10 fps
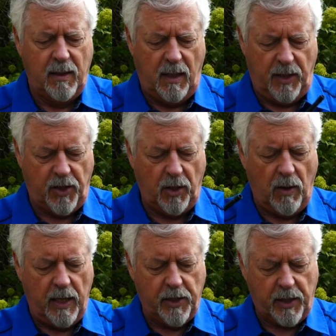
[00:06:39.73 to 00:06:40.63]
And so
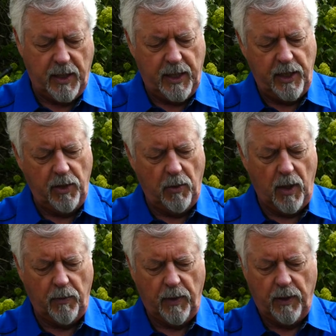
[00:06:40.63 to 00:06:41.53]
I'll just continue
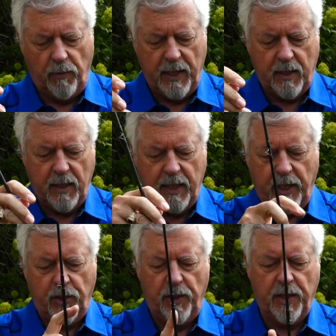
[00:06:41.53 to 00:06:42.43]
on with the rest of the
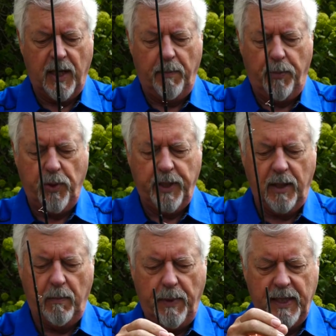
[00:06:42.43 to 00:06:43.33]
sections, and I'm putting
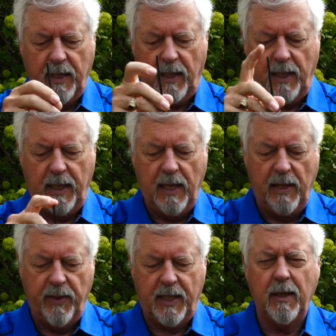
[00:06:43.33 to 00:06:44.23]
them basically
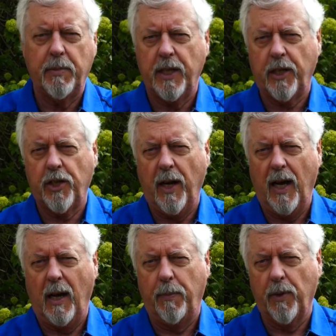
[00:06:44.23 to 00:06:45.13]
the tip section
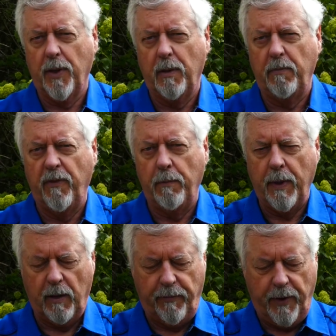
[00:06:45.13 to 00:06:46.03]
up, or the
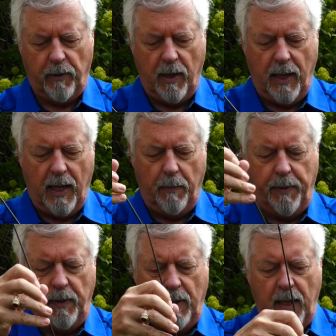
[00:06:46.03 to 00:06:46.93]
male ferrule up.
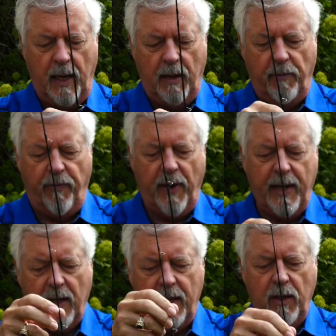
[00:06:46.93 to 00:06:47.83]

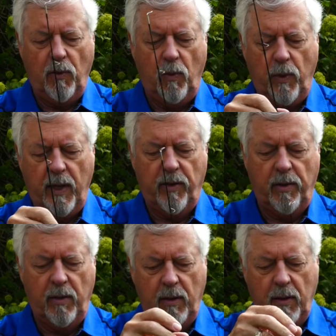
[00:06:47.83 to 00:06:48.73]
Finally with
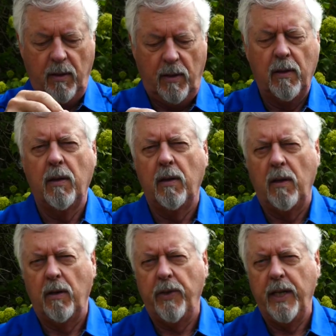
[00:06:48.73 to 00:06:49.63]

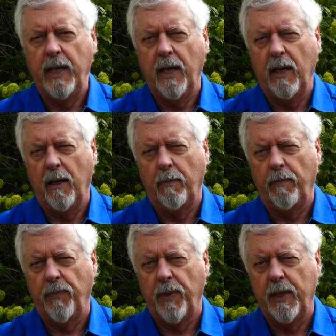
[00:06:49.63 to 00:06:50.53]
the
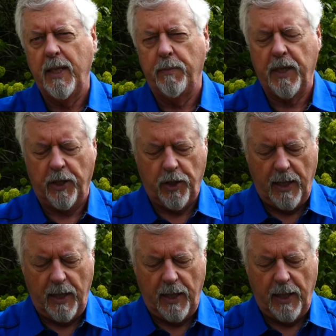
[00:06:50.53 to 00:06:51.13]
tip section.